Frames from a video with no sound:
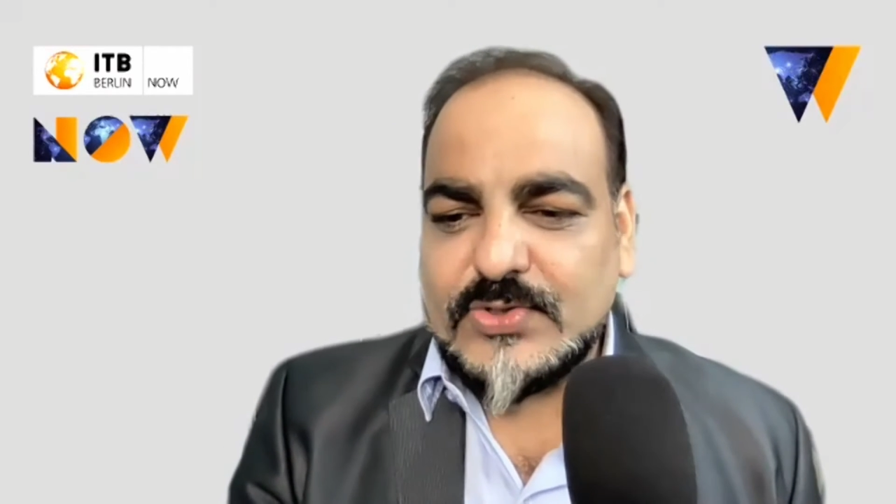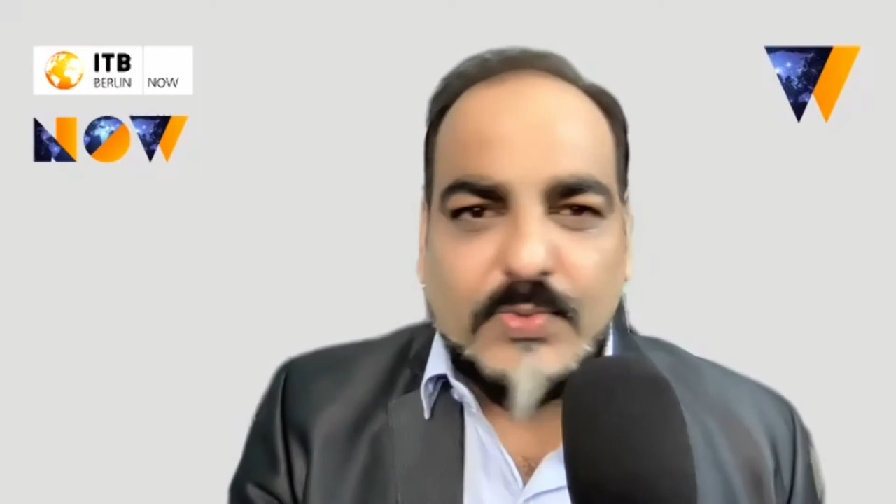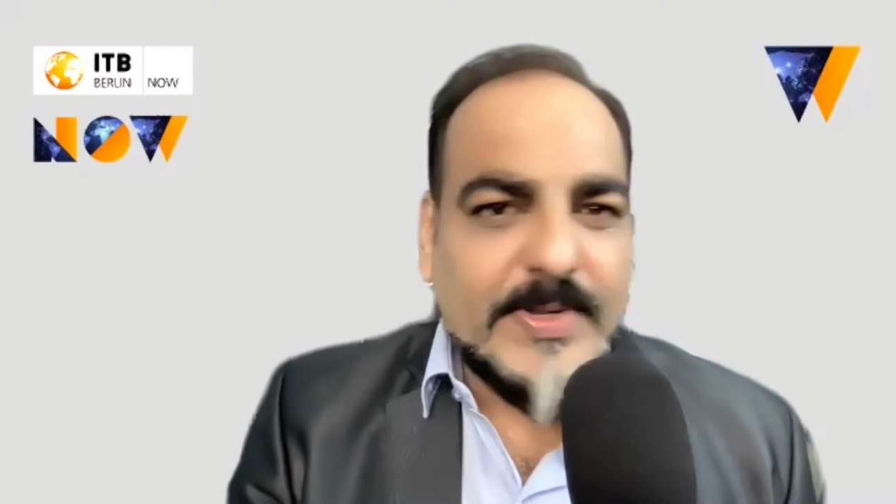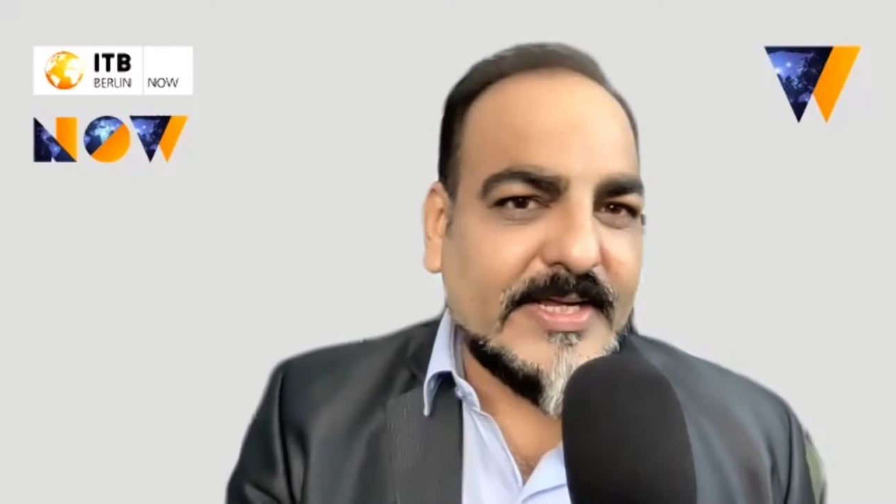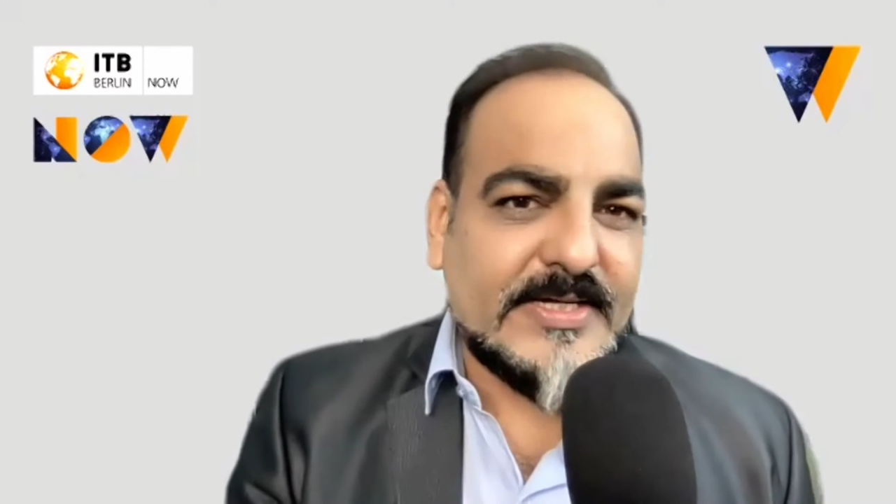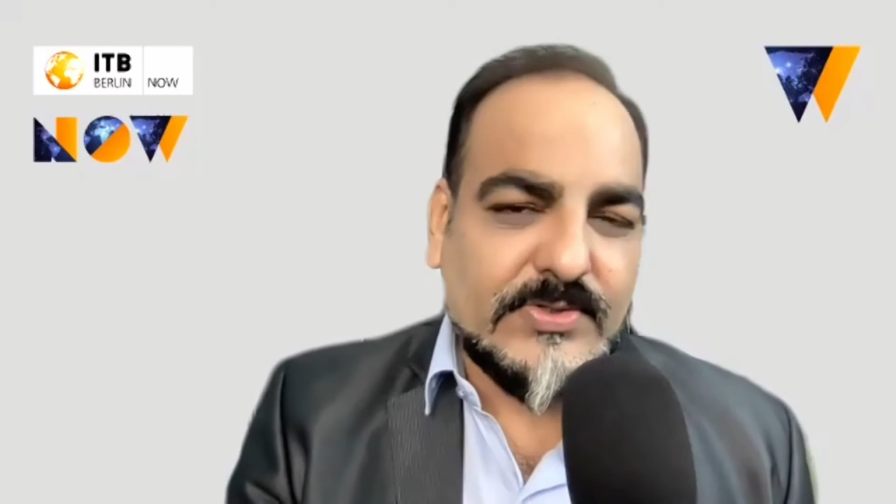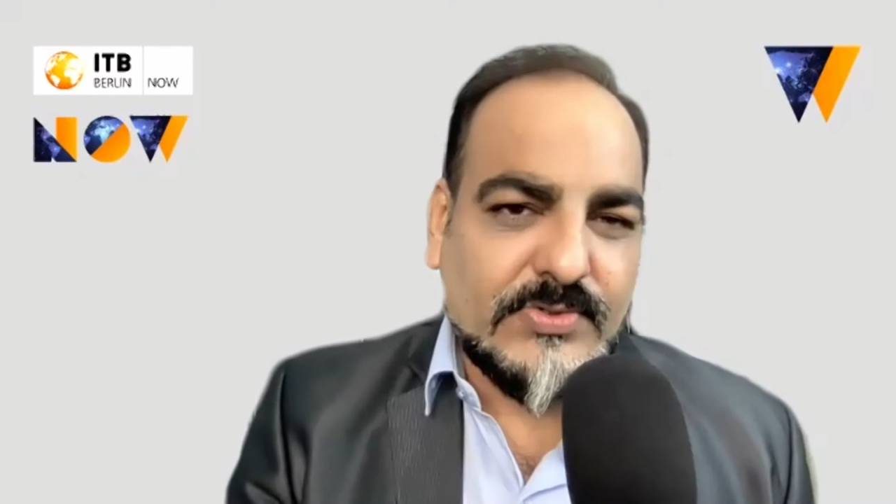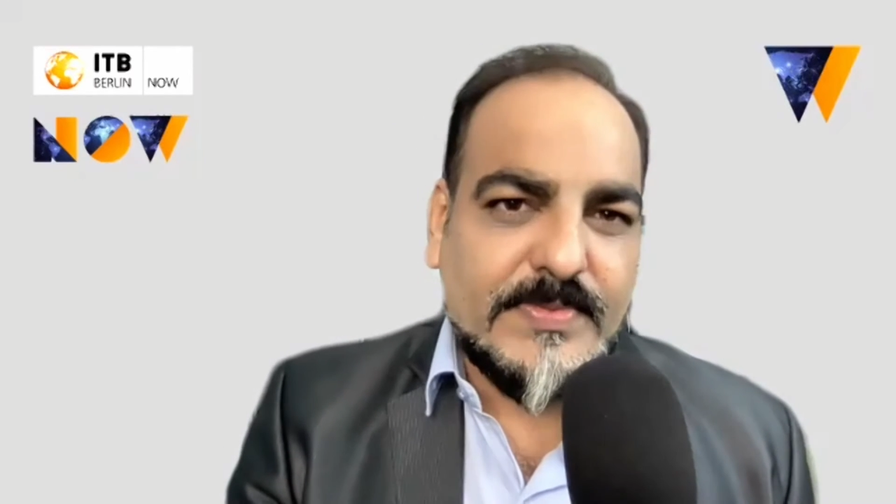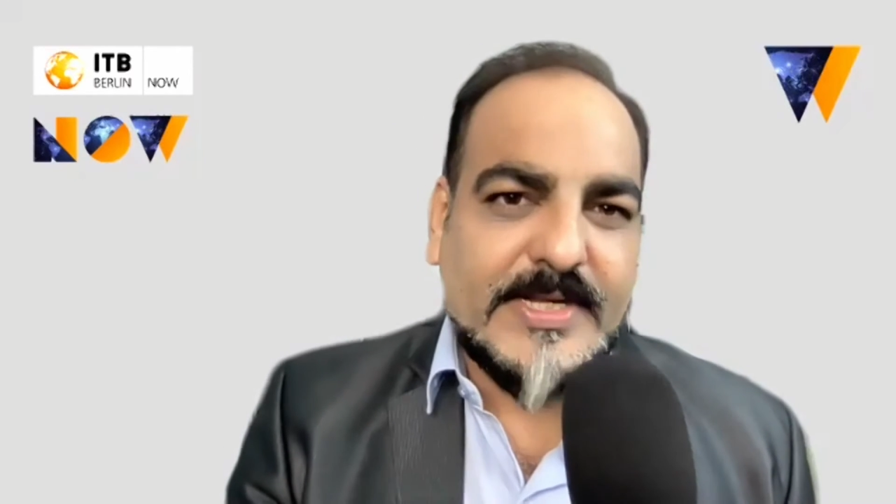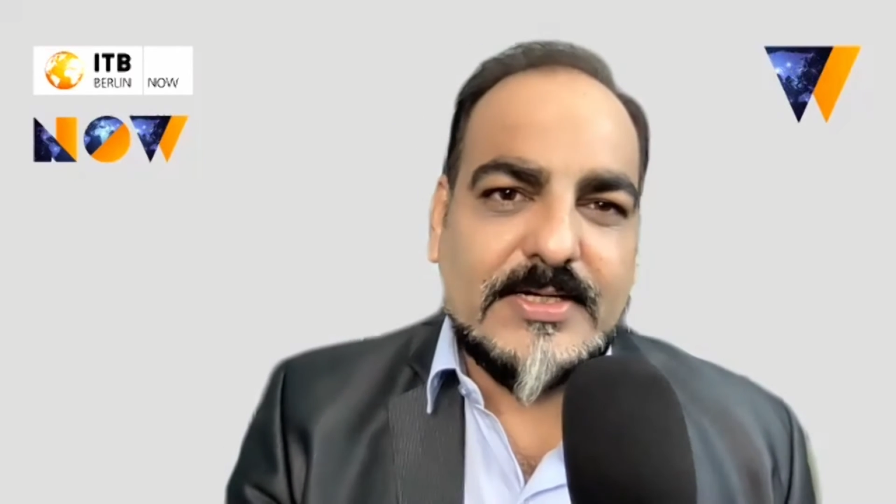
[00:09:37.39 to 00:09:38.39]
growing and
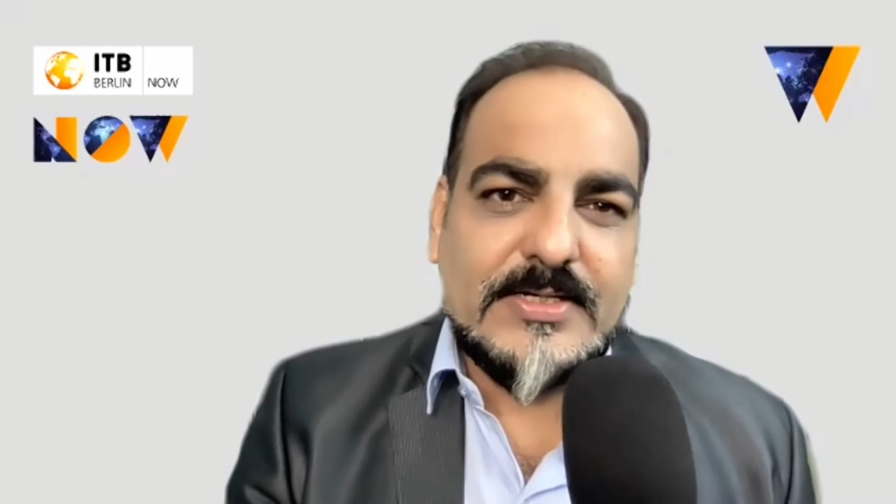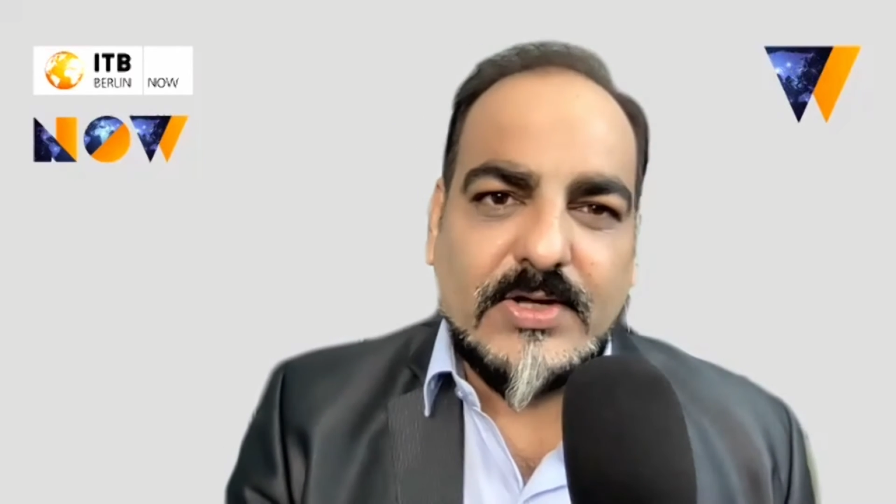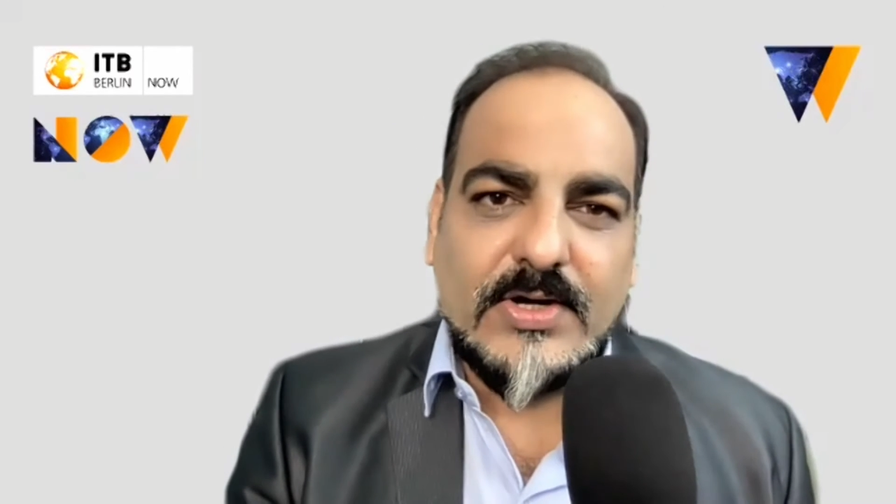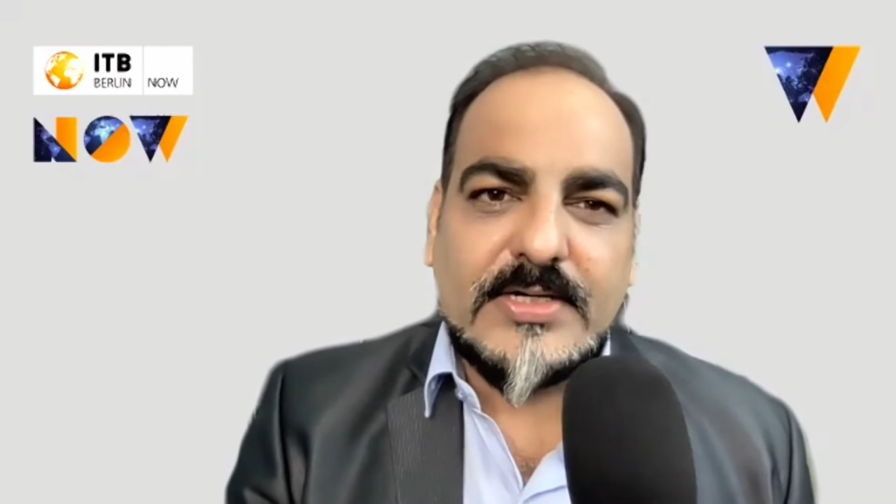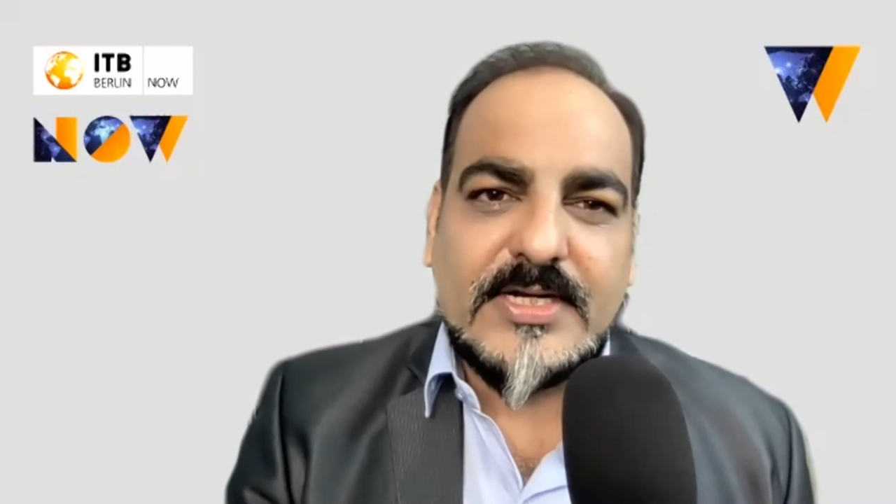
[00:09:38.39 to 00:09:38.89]
growing a lot.